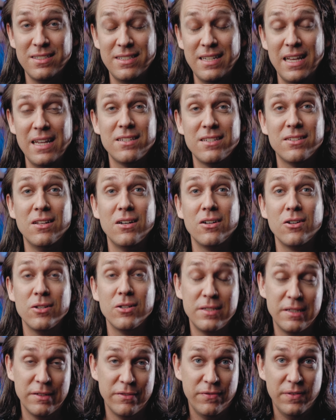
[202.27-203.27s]
takes longer
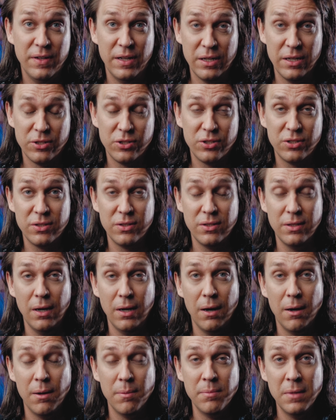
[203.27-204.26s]
to finish.
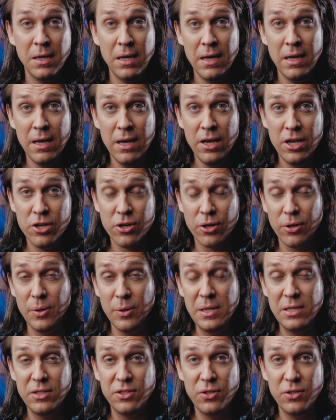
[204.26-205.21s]
If